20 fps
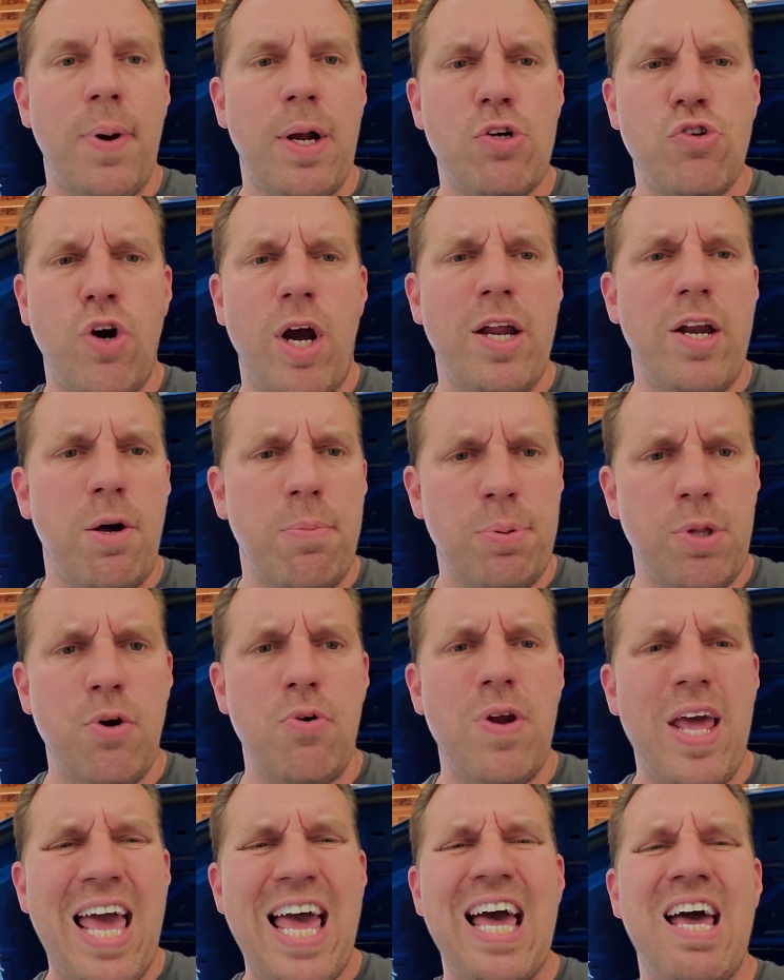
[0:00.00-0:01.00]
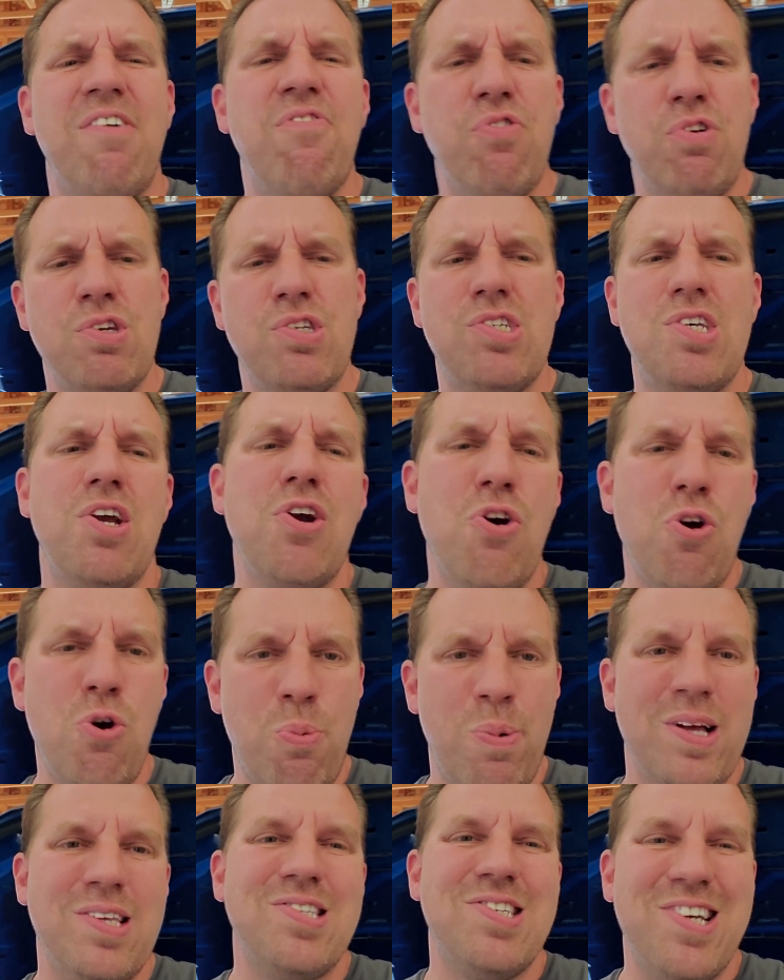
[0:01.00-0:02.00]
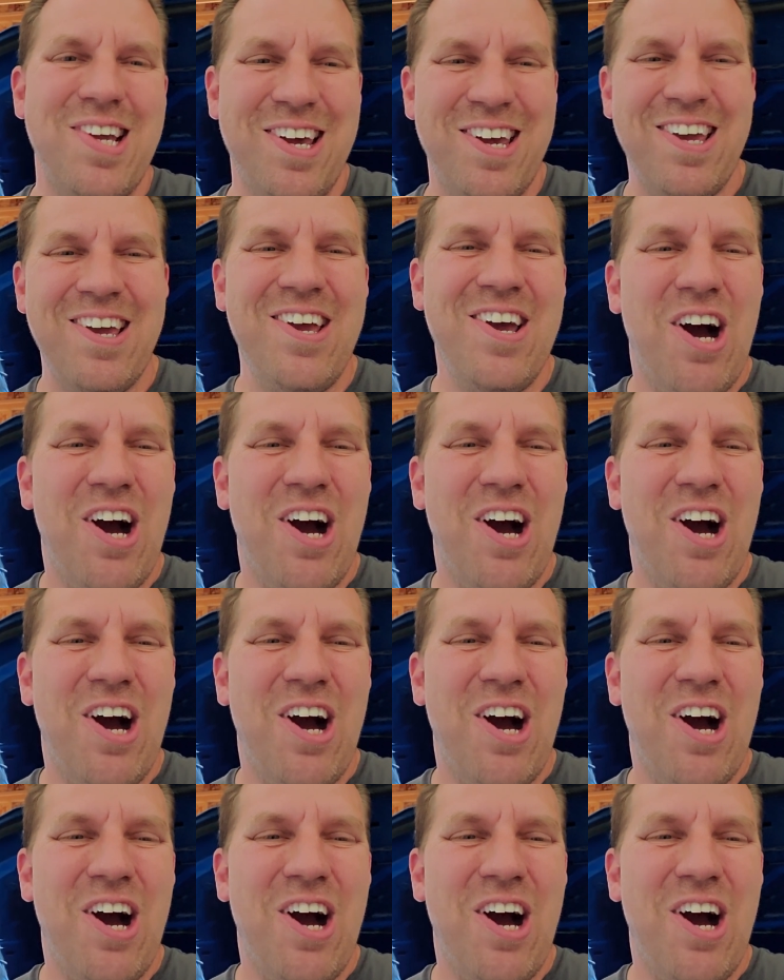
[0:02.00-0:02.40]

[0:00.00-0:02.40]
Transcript: I try and upload every single Wednesday.